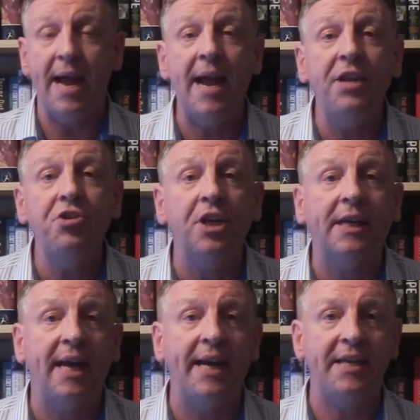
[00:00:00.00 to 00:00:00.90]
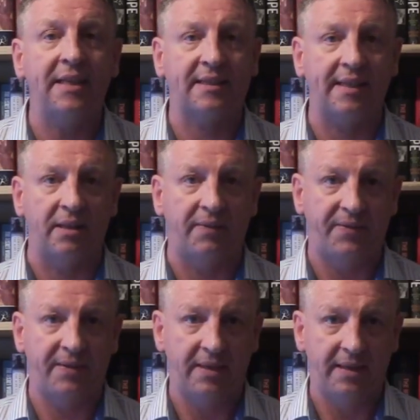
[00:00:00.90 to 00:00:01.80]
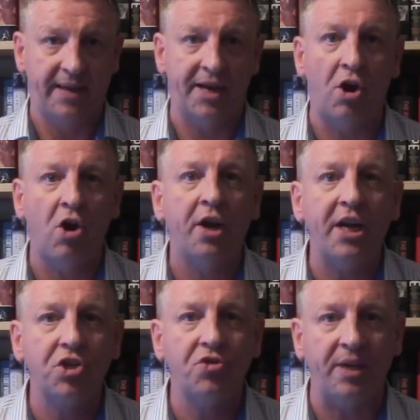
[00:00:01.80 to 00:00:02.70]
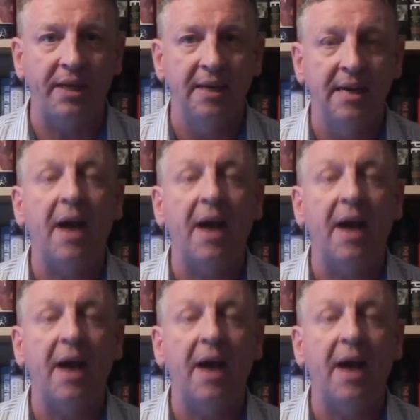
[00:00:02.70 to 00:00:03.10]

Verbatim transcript: Educate yourself in all history